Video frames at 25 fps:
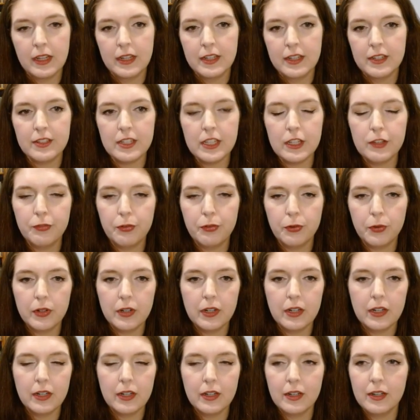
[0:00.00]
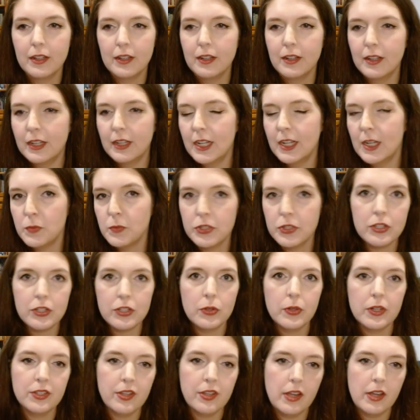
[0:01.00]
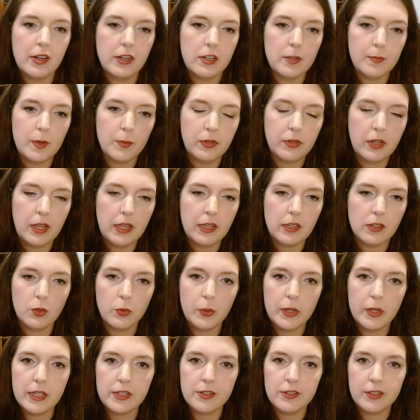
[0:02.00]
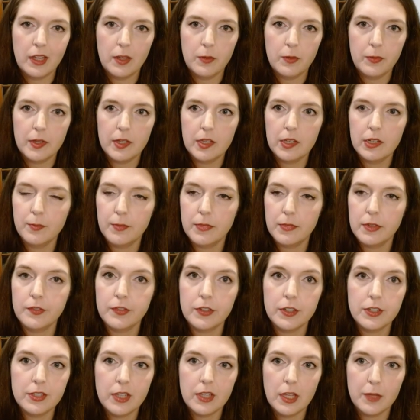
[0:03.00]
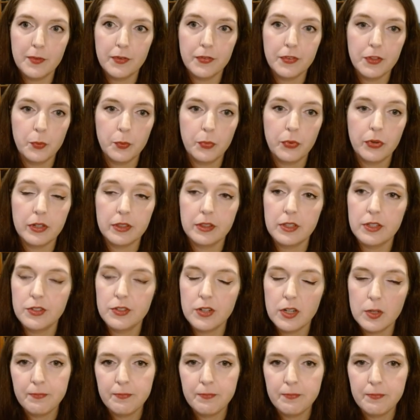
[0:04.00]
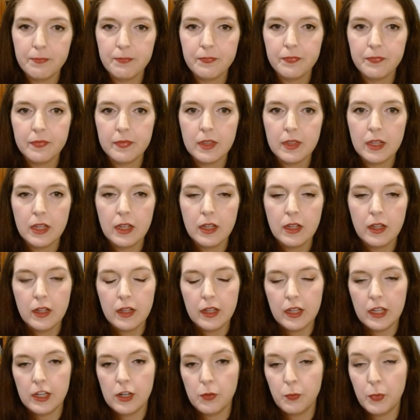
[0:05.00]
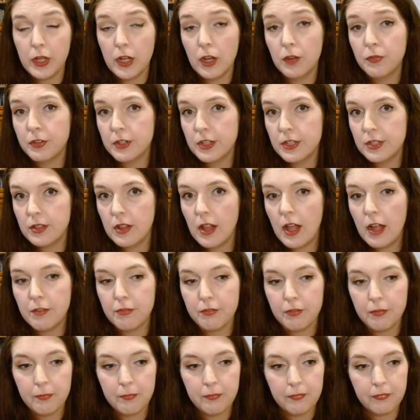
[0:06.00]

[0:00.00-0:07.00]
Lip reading: c4. I am so excited to be playing a Queen's Gambit, my first game over the board in this tournament. And we go for a Slav.